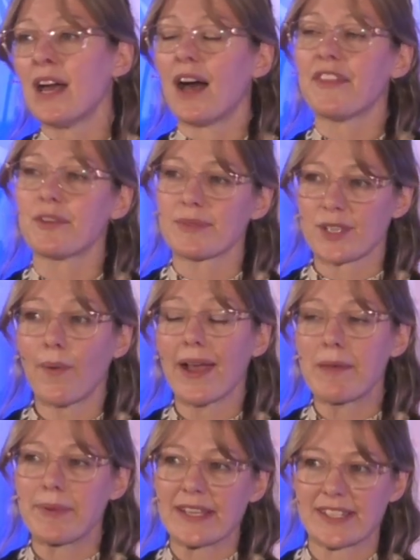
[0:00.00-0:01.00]
And there was quite
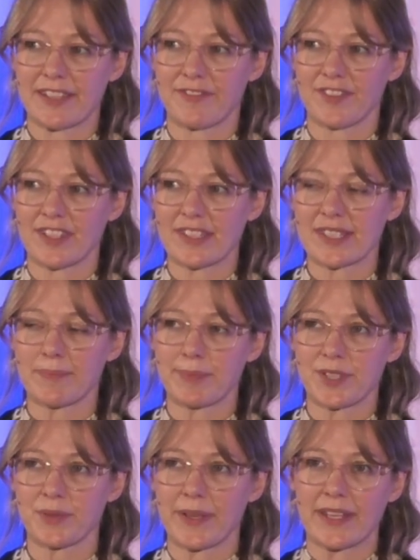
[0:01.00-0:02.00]
a big difference
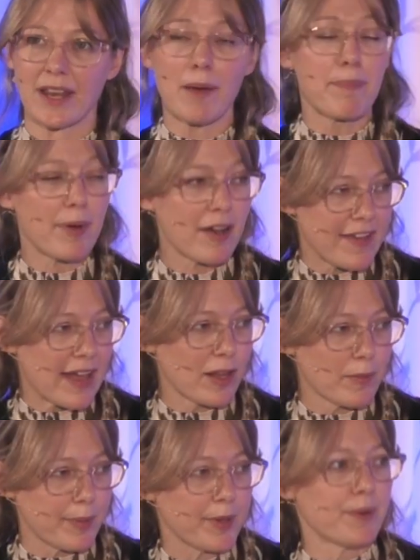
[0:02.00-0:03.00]
between above
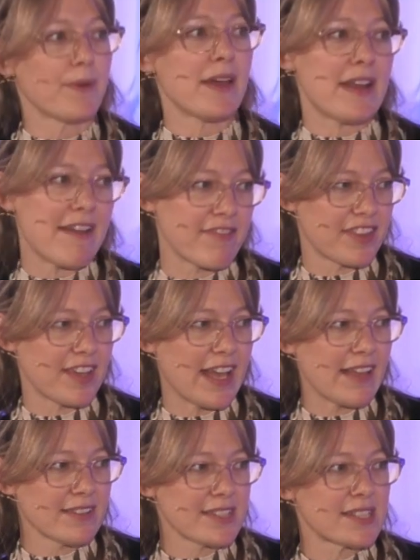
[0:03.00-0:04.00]
elbow and everything
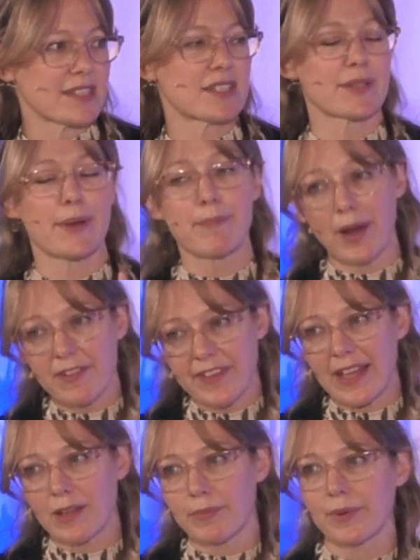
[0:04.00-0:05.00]
else. So above
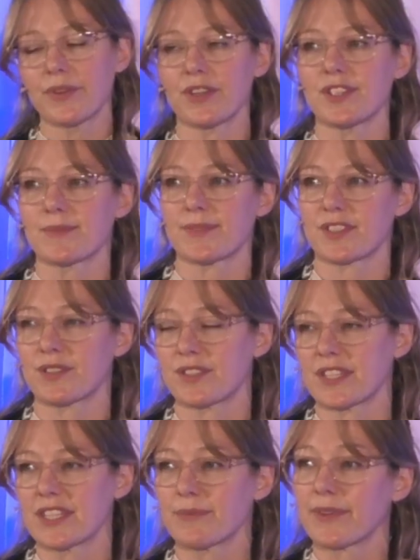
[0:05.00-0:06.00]
elbow use was
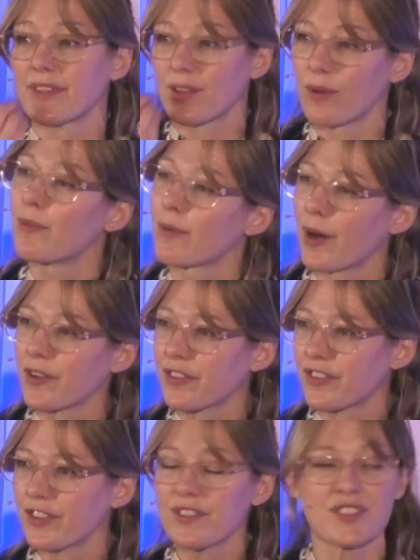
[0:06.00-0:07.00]
associated with a lot more
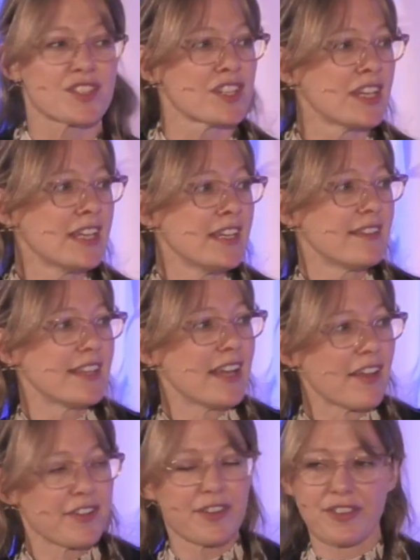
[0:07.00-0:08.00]
mouth use. The
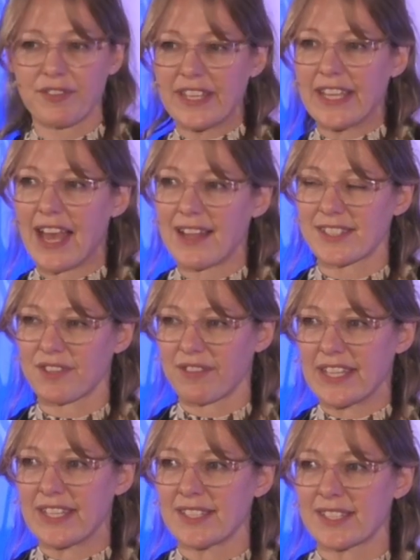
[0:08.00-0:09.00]
other 3
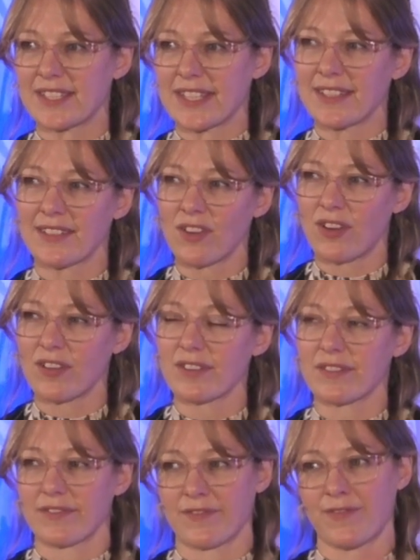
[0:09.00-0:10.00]
categories did not,
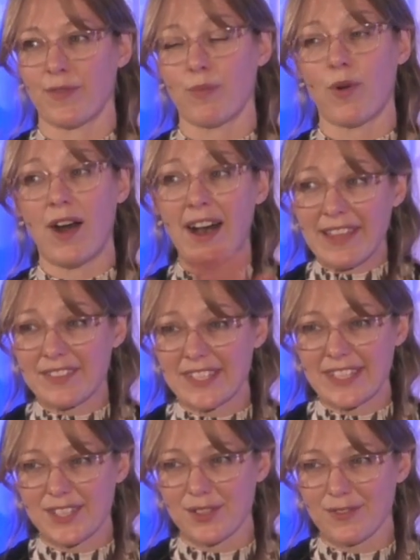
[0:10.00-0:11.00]
from what I've
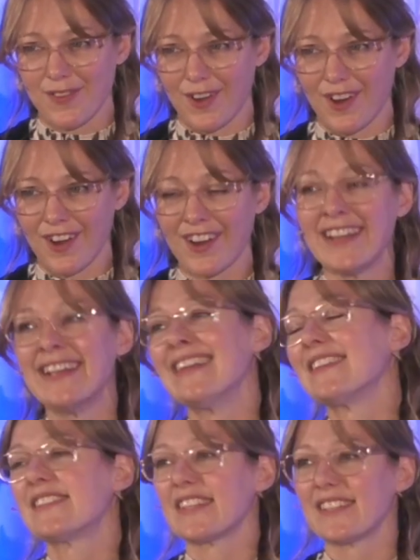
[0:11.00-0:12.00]
seen so far,
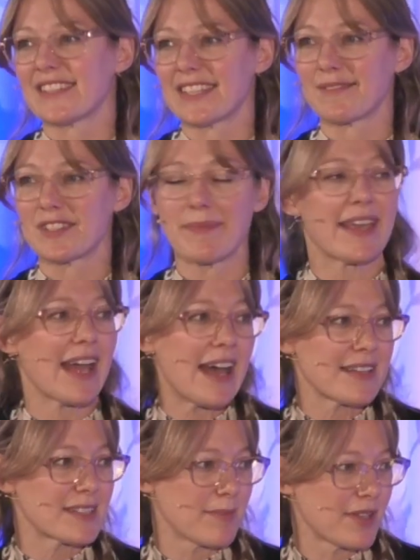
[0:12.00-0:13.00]
didn't seem to make
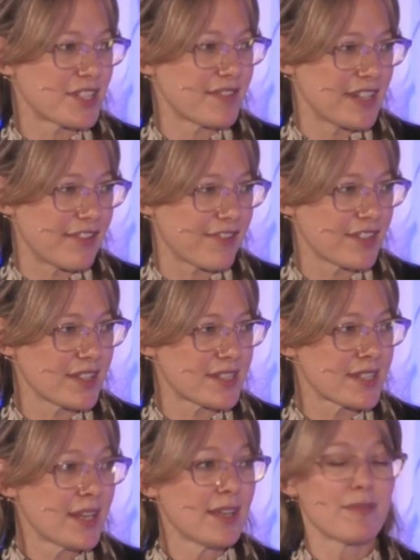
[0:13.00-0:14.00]
as much of a
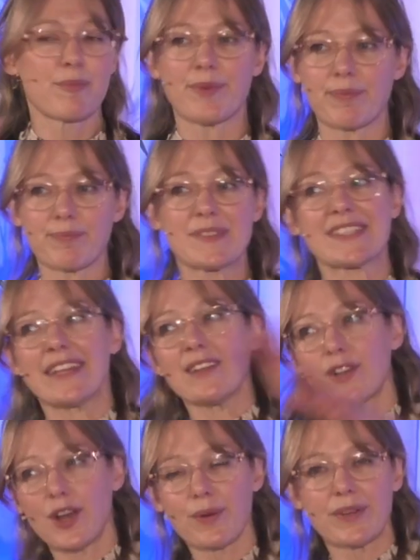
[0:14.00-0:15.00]
difference. We're
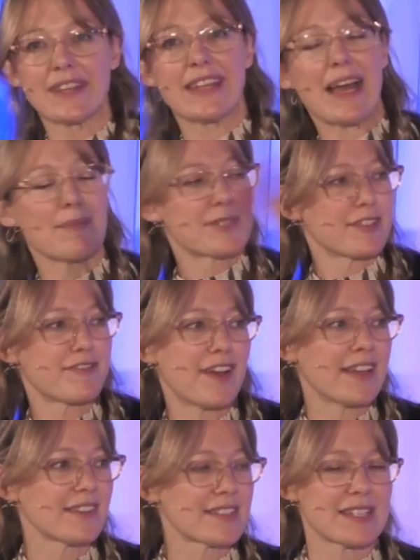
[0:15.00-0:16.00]
still coding the absolute
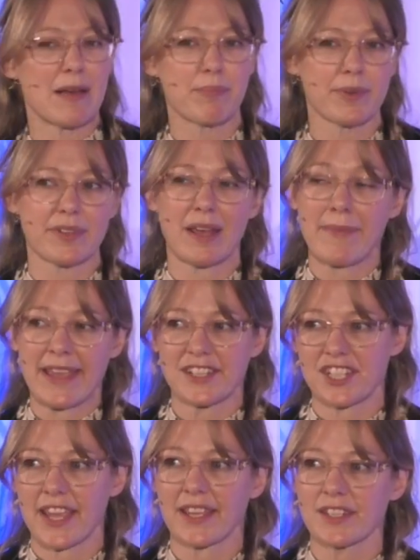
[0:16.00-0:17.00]
final sample, and that may
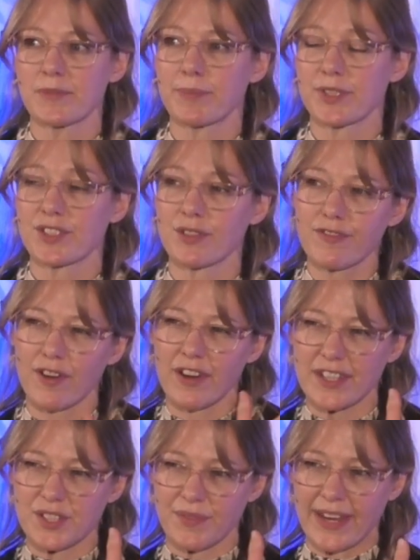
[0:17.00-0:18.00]
change, but so far
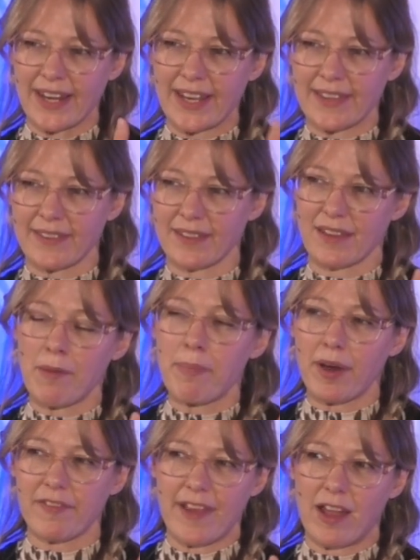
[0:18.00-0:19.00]
it's really the
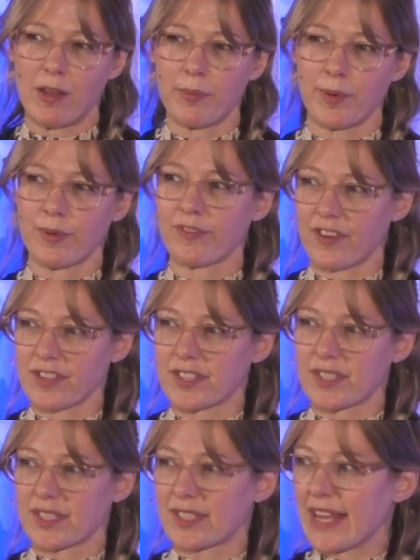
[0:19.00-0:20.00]
above elbow
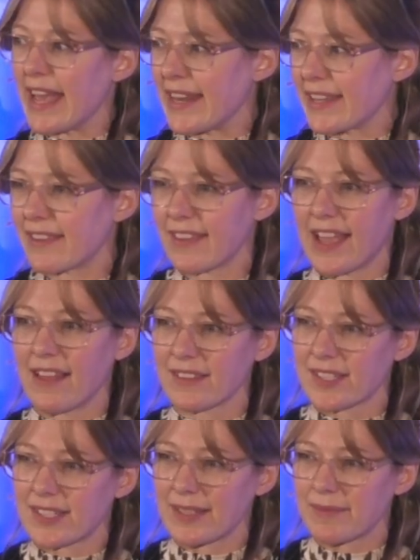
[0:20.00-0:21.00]
versus anything
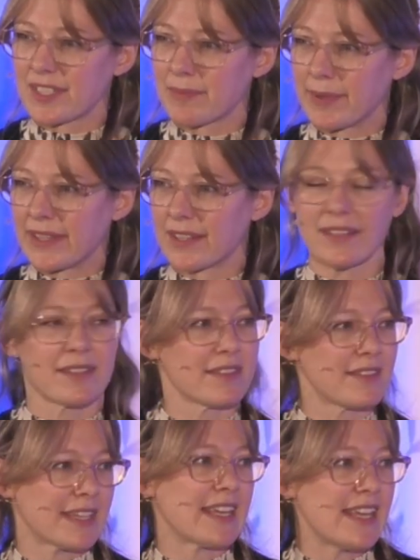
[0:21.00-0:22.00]
else seems to be the
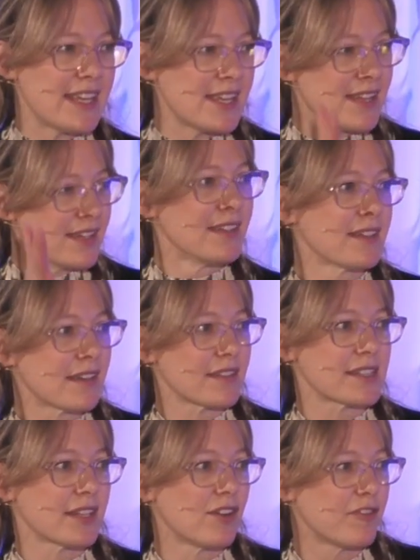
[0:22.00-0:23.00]
key
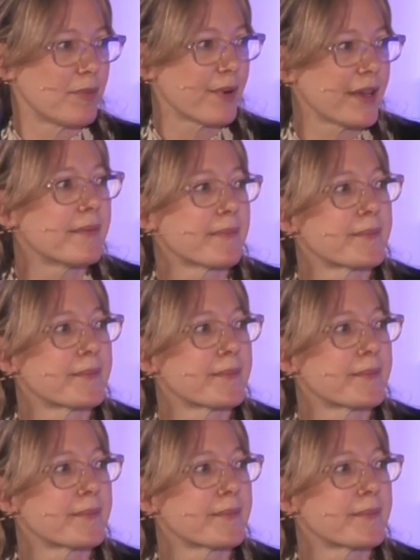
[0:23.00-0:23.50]
cutting off point.